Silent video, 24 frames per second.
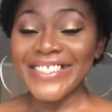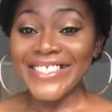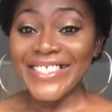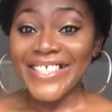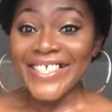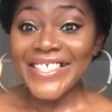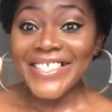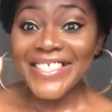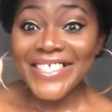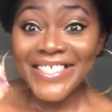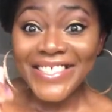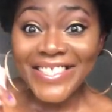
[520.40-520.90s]

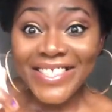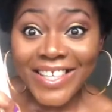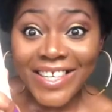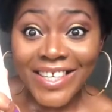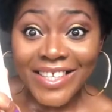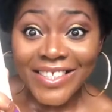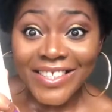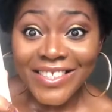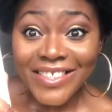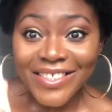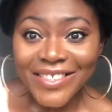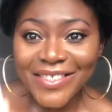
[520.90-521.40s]
This
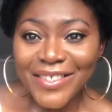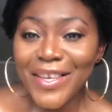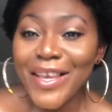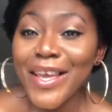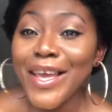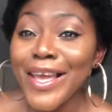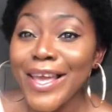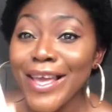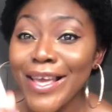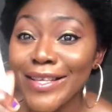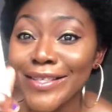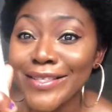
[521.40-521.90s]
shit
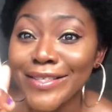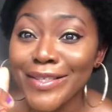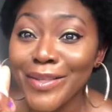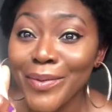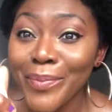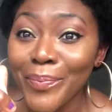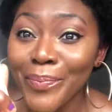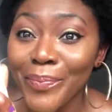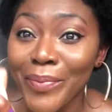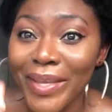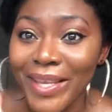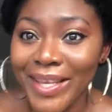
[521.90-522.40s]
is the
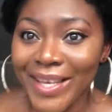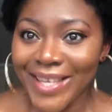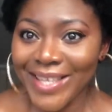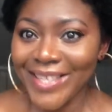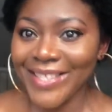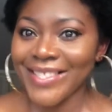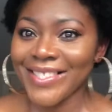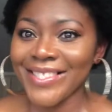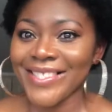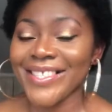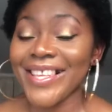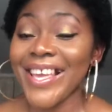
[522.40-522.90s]

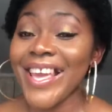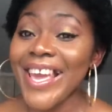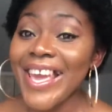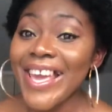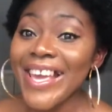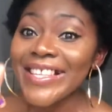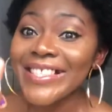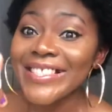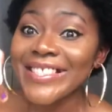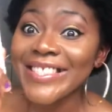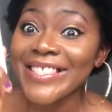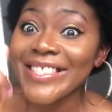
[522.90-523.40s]
penis.
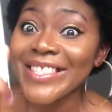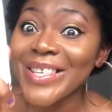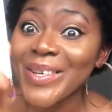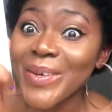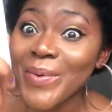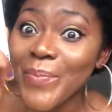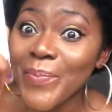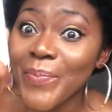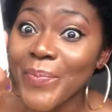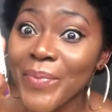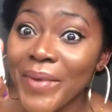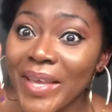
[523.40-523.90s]
It's
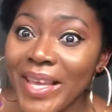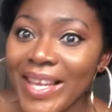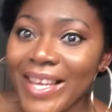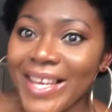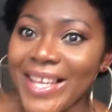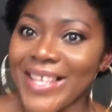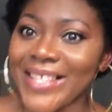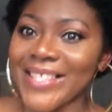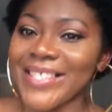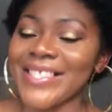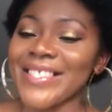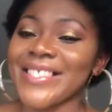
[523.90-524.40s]
the
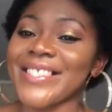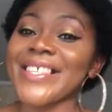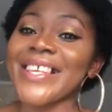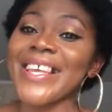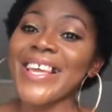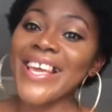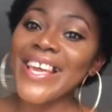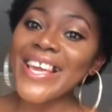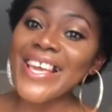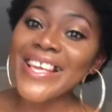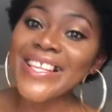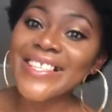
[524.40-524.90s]
penis.
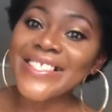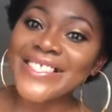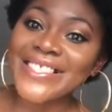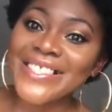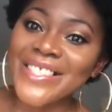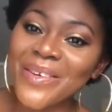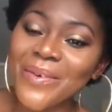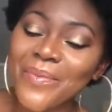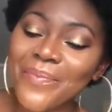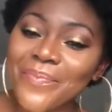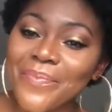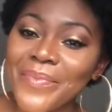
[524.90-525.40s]
It's
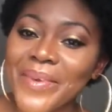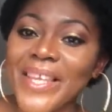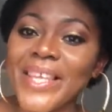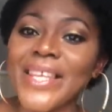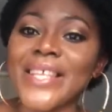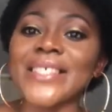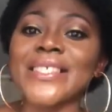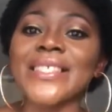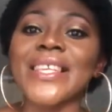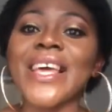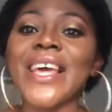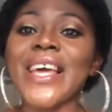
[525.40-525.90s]
the
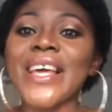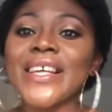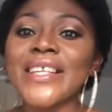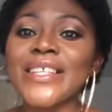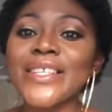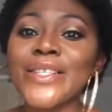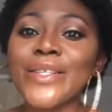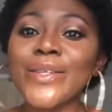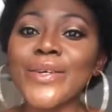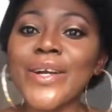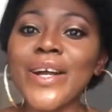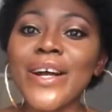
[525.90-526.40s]
penis.
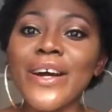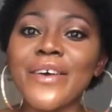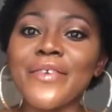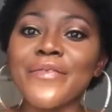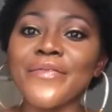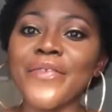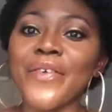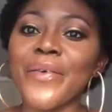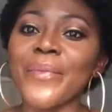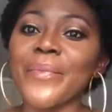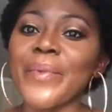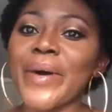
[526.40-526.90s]
Look out
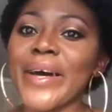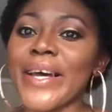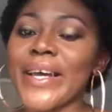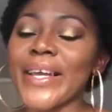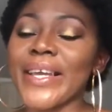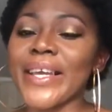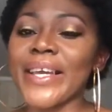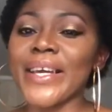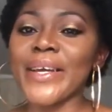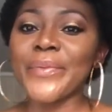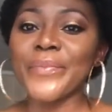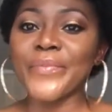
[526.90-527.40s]
for
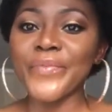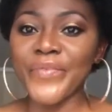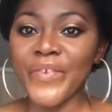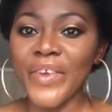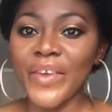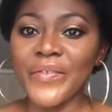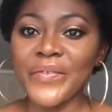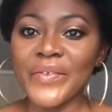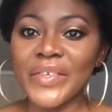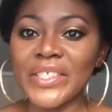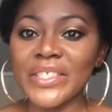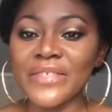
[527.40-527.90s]
my
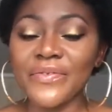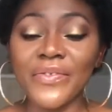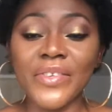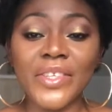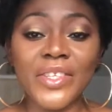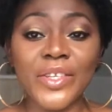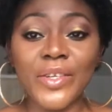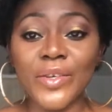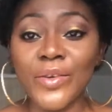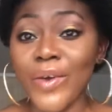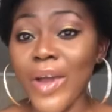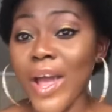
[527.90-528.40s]
favorites
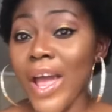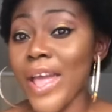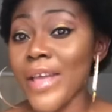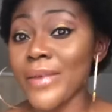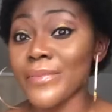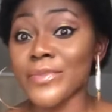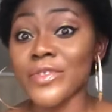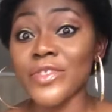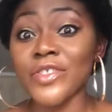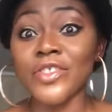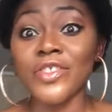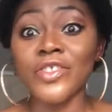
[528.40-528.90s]
video.
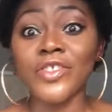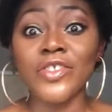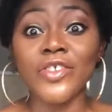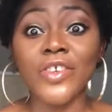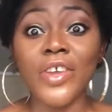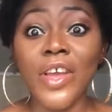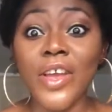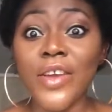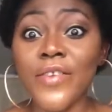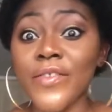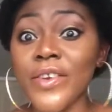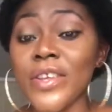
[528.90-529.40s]
I'm
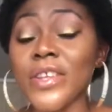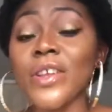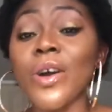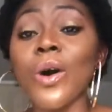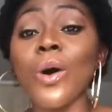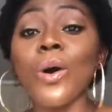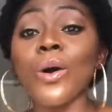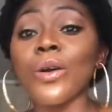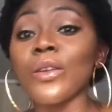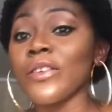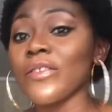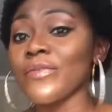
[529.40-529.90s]
sharing
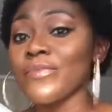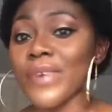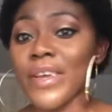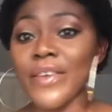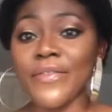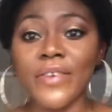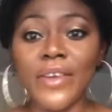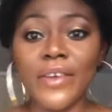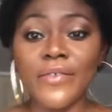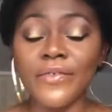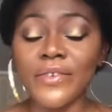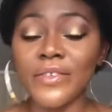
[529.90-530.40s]
all of my
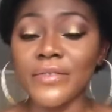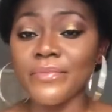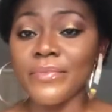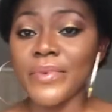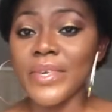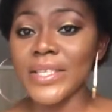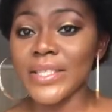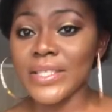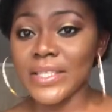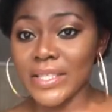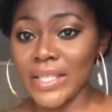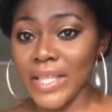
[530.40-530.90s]
favorite
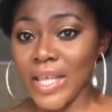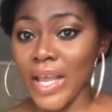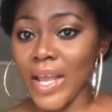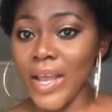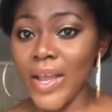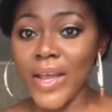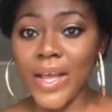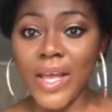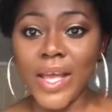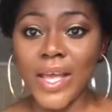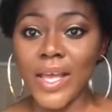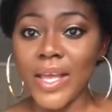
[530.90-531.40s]
bits
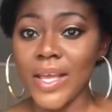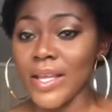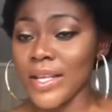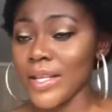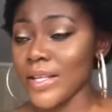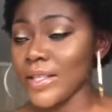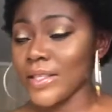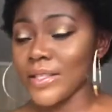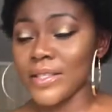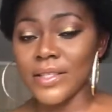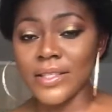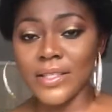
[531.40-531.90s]
there.
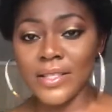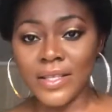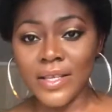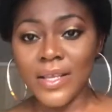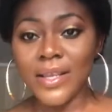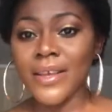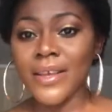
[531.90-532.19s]
And